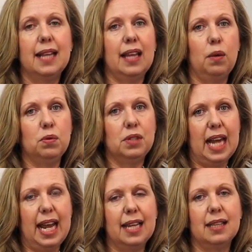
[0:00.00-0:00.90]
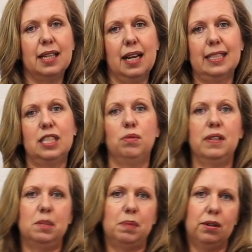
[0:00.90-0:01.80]
that will take the customer
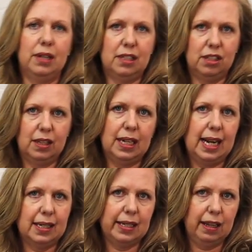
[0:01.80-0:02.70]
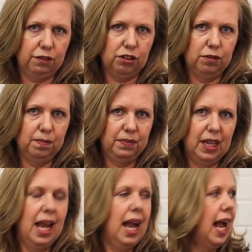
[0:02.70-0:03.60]
experience to the next level.
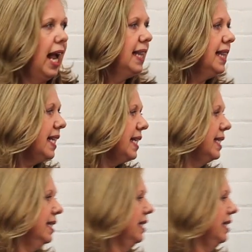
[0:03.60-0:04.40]
And this